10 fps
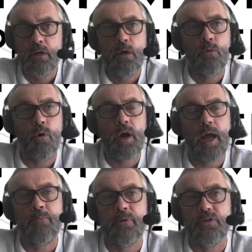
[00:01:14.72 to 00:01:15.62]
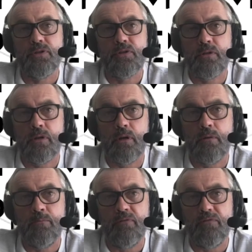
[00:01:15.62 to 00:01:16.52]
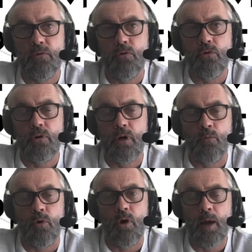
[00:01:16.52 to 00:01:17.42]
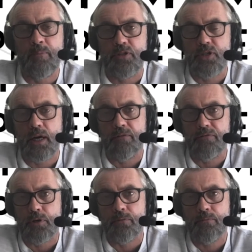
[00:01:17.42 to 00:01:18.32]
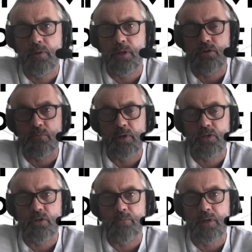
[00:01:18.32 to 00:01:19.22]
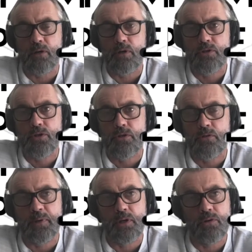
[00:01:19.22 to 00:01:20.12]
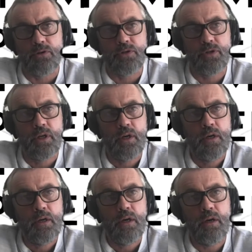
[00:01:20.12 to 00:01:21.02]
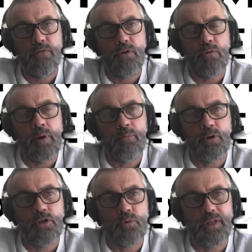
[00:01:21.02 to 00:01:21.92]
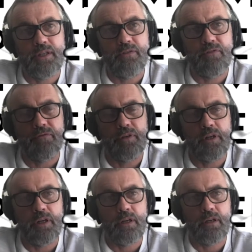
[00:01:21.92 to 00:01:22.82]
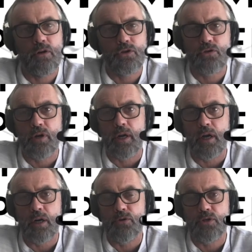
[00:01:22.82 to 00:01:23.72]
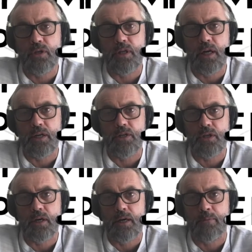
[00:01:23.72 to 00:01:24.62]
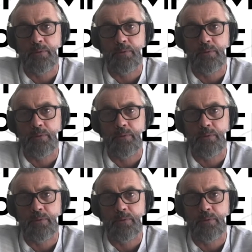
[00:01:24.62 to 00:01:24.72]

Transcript: What happens before and what happens after? Those are my two big questions because if you remember in 2015, Australia hosted the Asian Cup